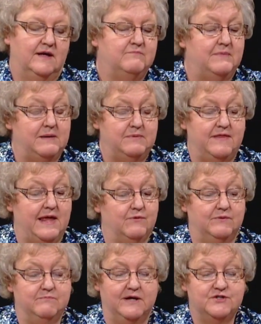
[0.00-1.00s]
Maybe they
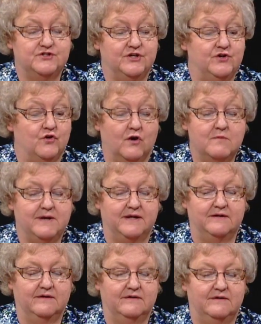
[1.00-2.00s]
would mention
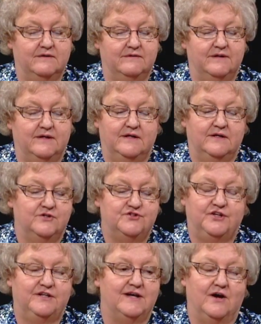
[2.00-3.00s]
Norman.
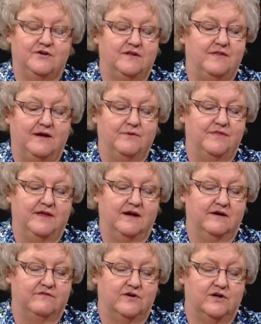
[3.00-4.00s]
She doubted they would think
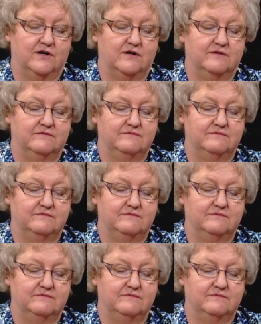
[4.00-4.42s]
of her.